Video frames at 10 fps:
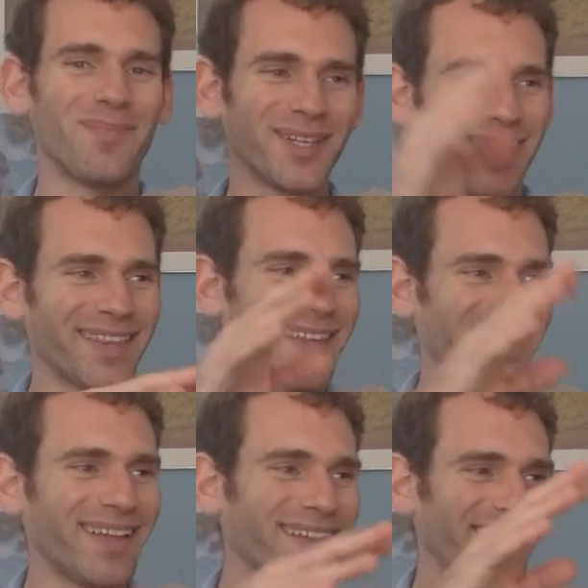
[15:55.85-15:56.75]
but I think
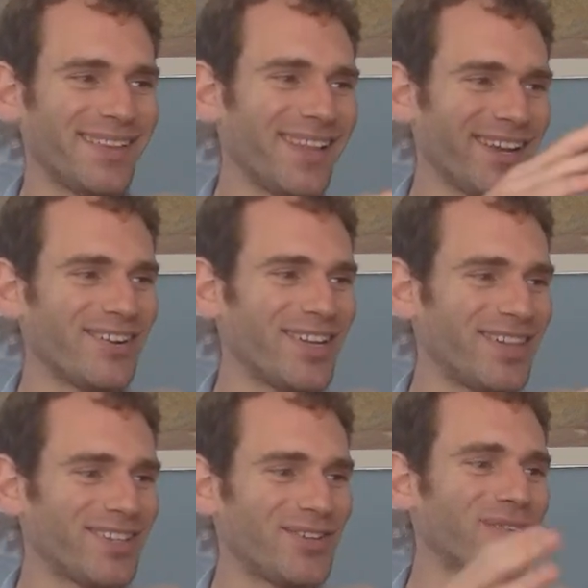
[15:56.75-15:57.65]
like later in
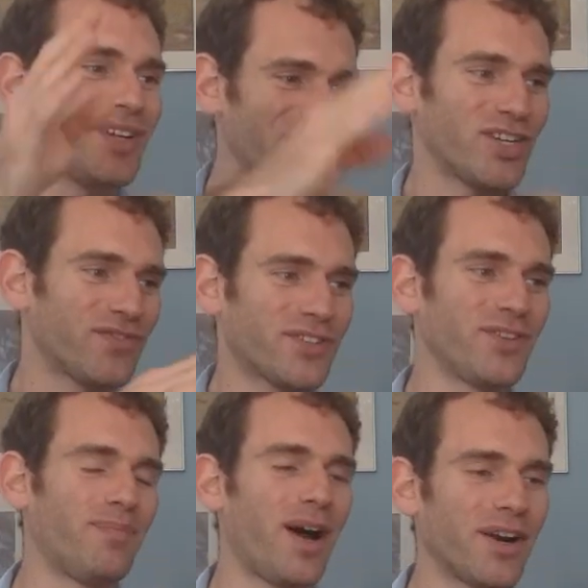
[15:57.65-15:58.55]
the tune it shifts to
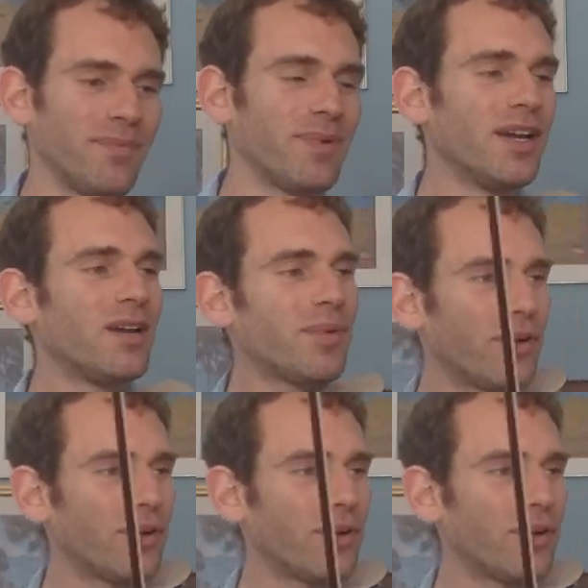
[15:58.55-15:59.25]
the bottom. But